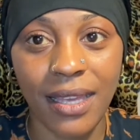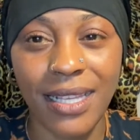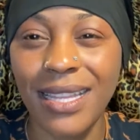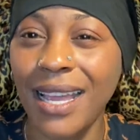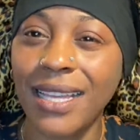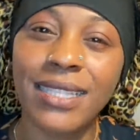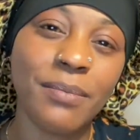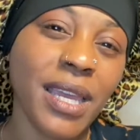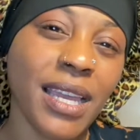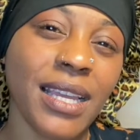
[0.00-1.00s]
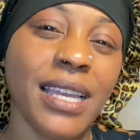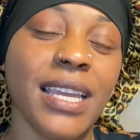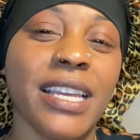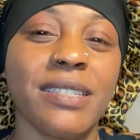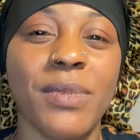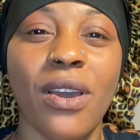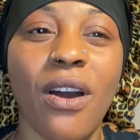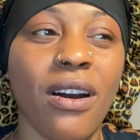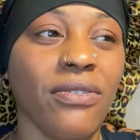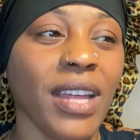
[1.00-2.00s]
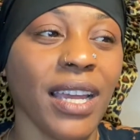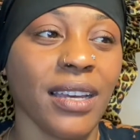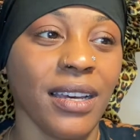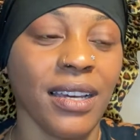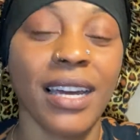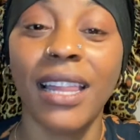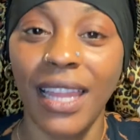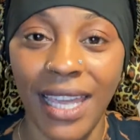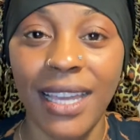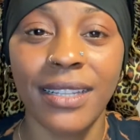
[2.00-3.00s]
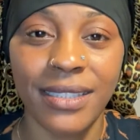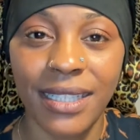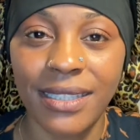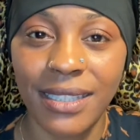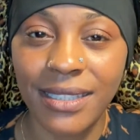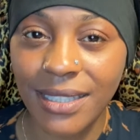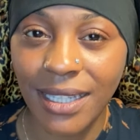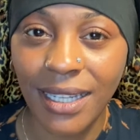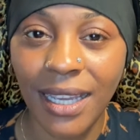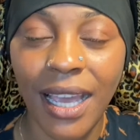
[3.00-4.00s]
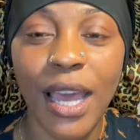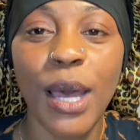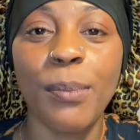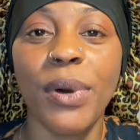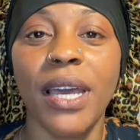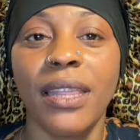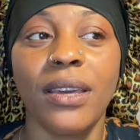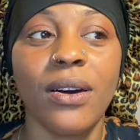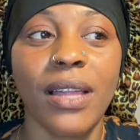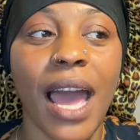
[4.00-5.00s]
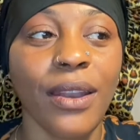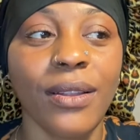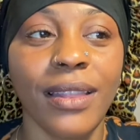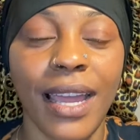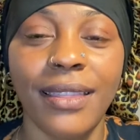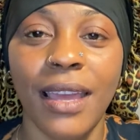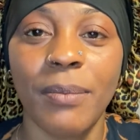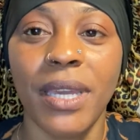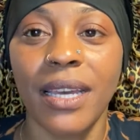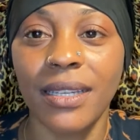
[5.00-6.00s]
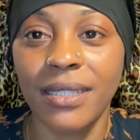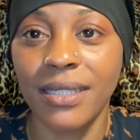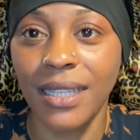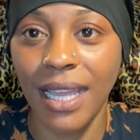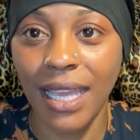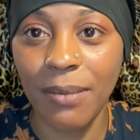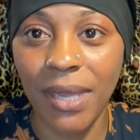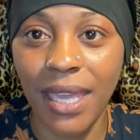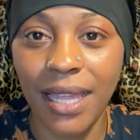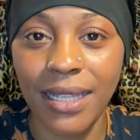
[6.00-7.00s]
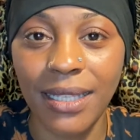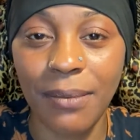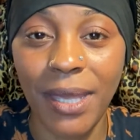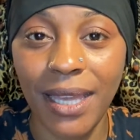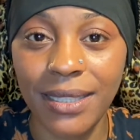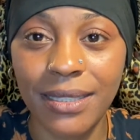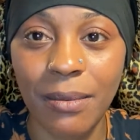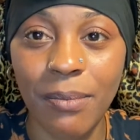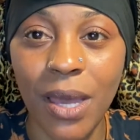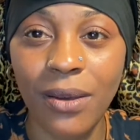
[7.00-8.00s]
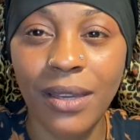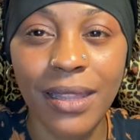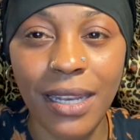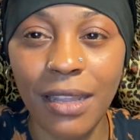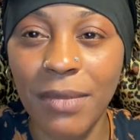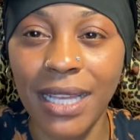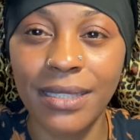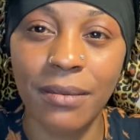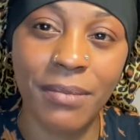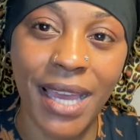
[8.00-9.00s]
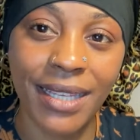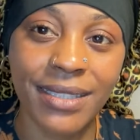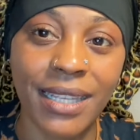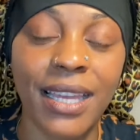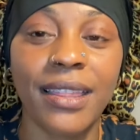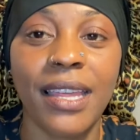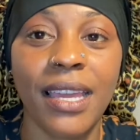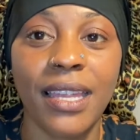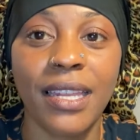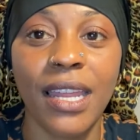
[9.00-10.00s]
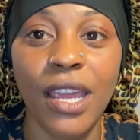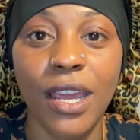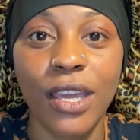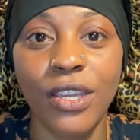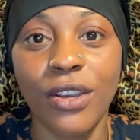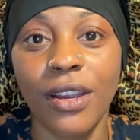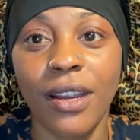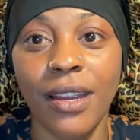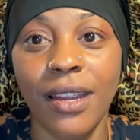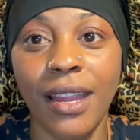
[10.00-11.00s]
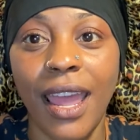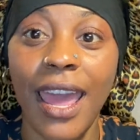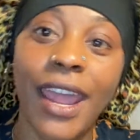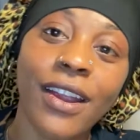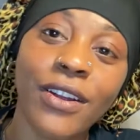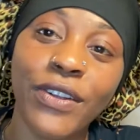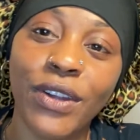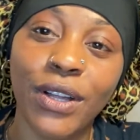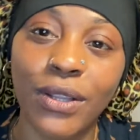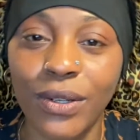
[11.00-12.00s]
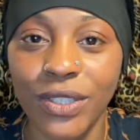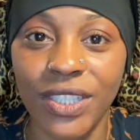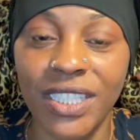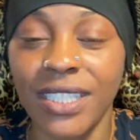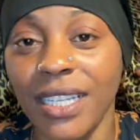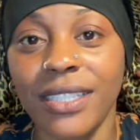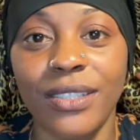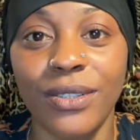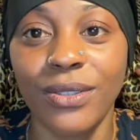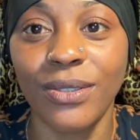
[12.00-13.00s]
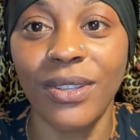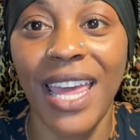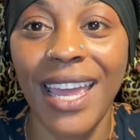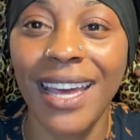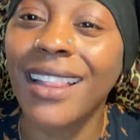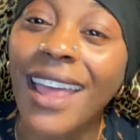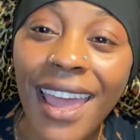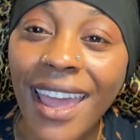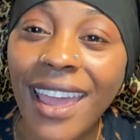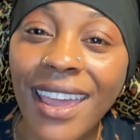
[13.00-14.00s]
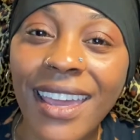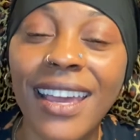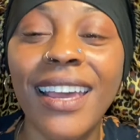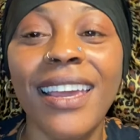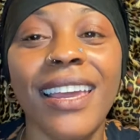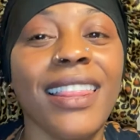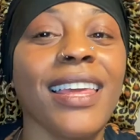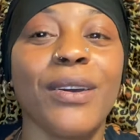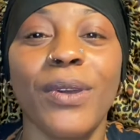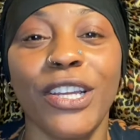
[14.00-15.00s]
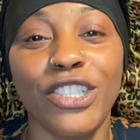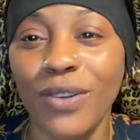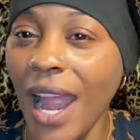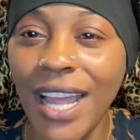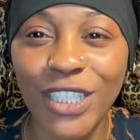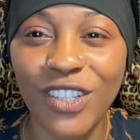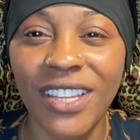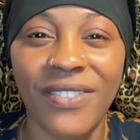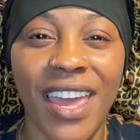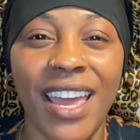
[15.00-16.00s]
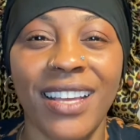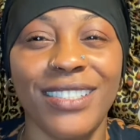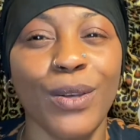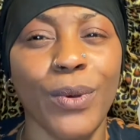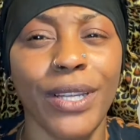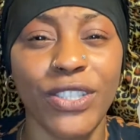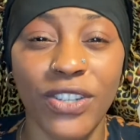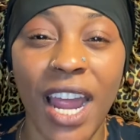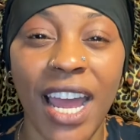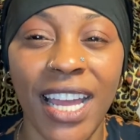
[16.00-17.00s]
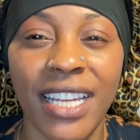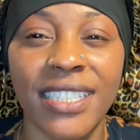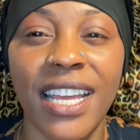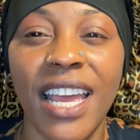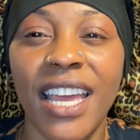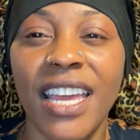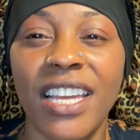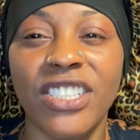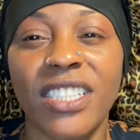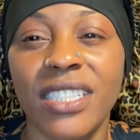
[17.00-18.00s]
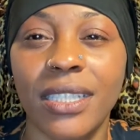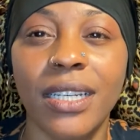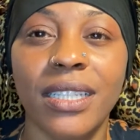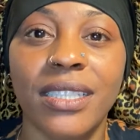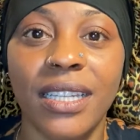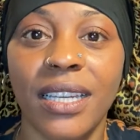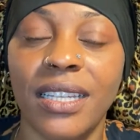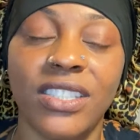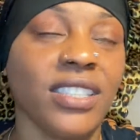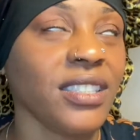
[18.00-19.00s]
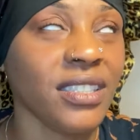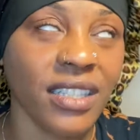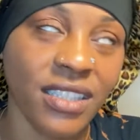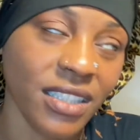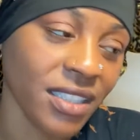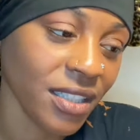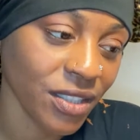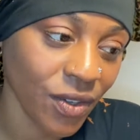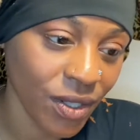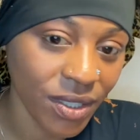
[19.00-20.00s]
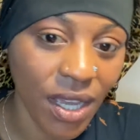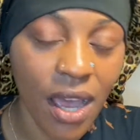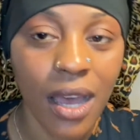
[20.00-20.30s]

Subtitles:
It's like, to me, it gives me off like a clay consistency, but I don't like that because like it begins to melt and then it makes a mess, and then your hair on your closure sticks to that clay, and then it dries really fast. So when it dries, it just looks gross.